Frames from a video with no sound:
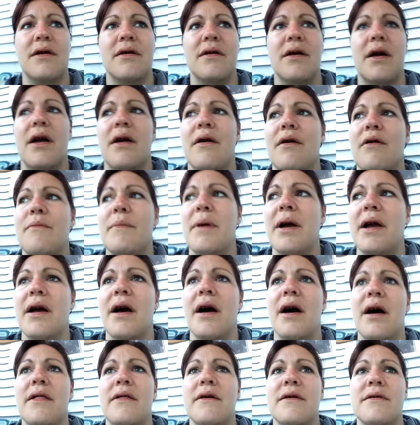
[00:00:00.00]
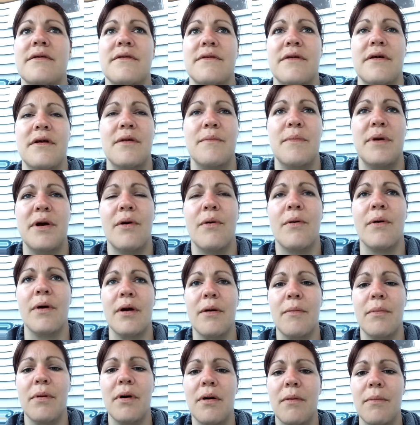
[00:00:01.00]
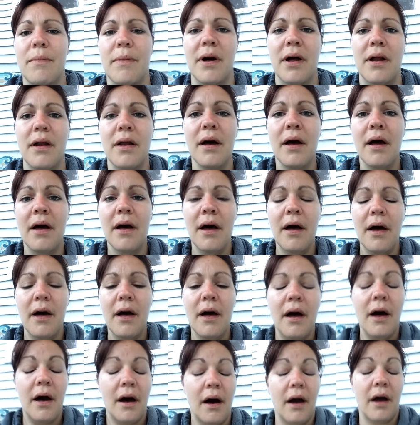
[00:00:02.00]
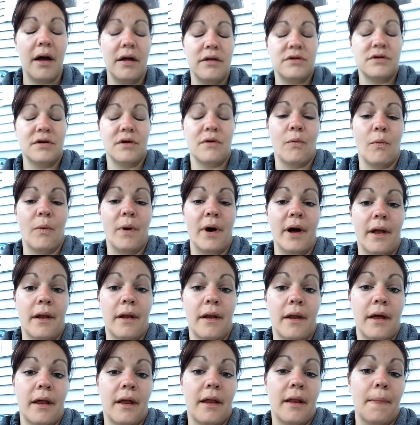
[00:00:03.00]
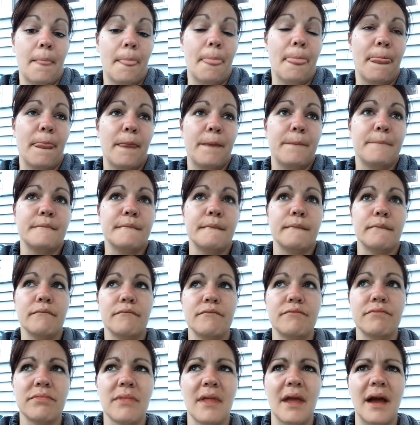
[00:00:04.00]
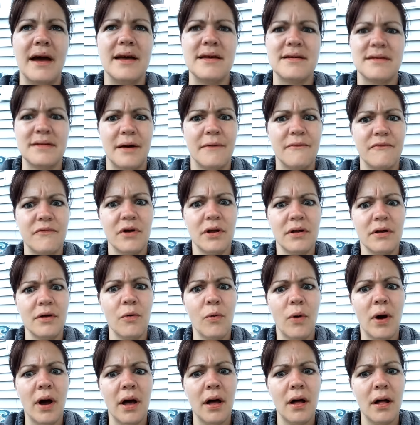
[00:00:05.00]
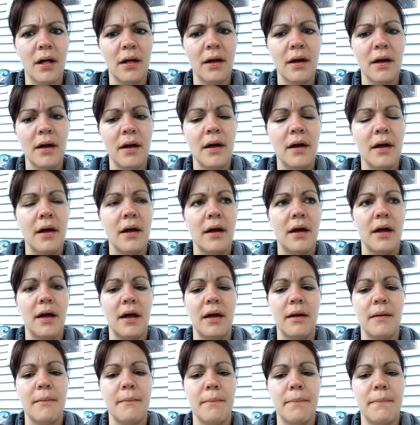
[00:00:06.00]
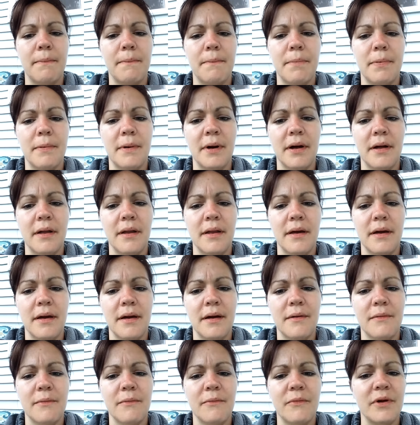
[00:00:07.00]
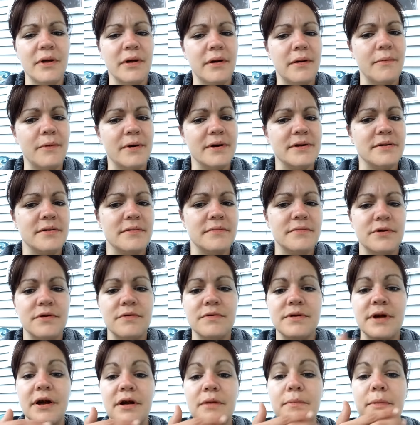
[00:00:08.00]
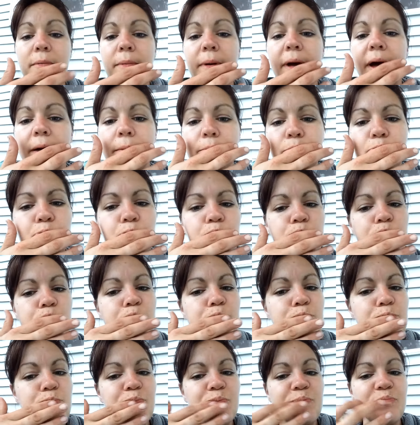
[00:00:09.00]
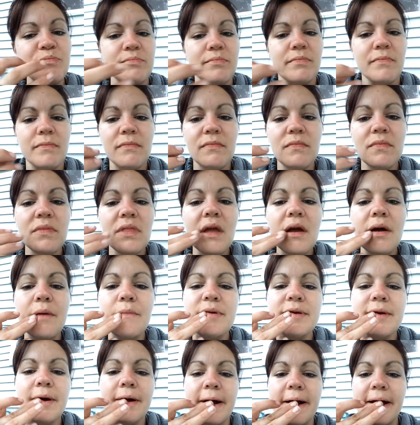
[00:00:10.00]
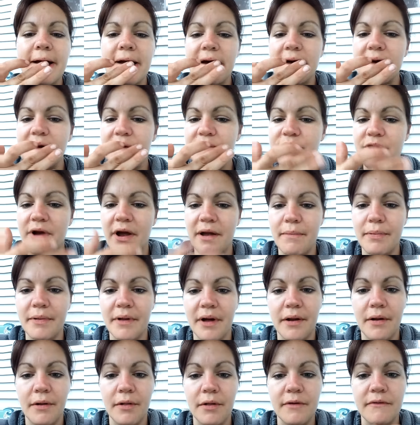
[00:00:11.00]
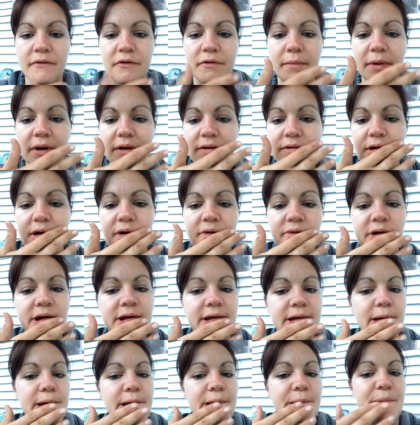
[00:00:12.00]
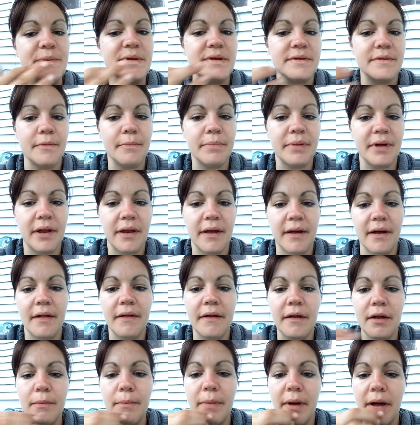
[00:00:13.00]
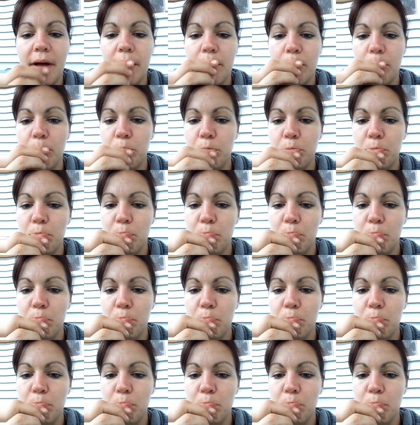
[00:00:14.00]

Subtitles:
you're like, oh my god, this is going to be horrible. But I took one and I slept for a little while, but it really wasn't too terribly bad. I'm sorry, I had dried blood all over myself because I am still bleeding a little bit.